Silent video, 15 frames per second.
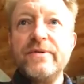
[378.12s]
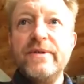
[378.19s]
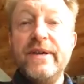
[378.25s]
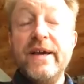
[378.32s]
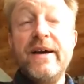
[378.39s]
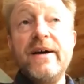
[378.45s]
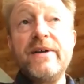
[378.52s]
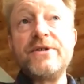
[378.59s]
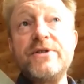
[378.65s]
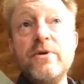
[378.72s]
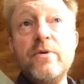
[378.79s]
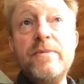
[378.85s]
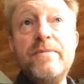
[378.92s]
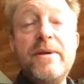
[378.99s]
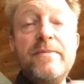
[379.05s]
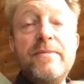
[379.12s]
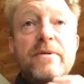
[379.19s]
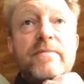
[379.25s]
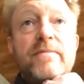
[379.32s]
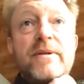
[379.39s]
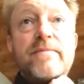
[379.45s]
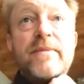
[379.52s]
yeah, so when people are
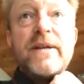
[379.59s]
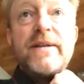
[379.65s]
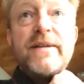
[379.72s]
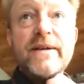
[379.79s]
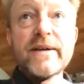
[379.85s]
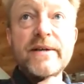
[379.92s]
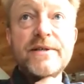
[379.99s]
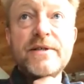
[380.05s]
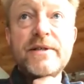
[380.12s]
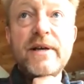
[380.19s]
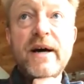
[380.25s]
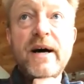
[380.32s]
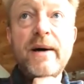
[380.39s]
bitten by ticks,